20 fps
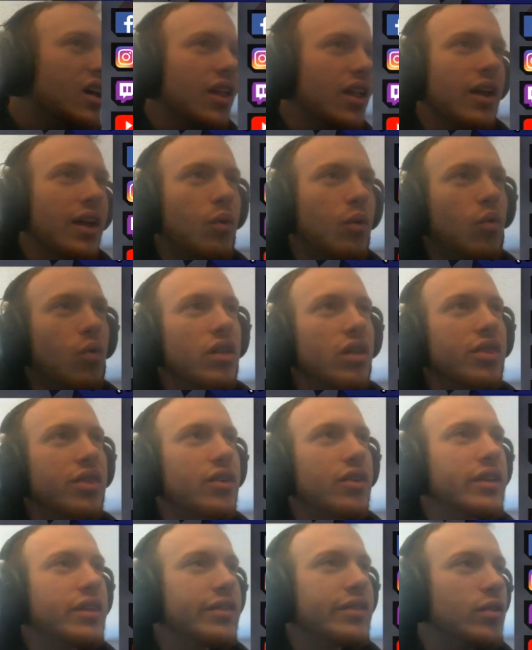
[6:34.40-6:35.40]
Like,
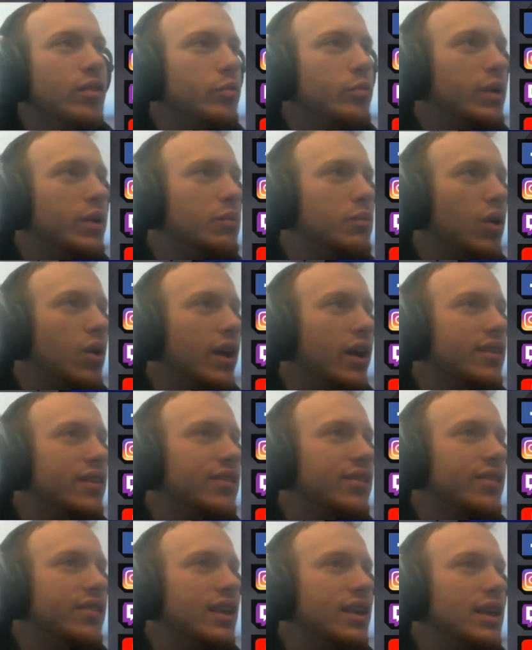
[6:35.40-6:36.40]
132 big
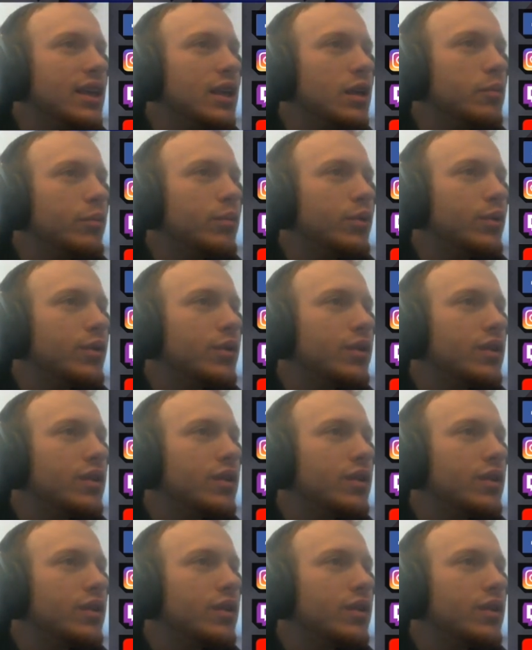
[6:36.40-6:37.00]
blinds deep.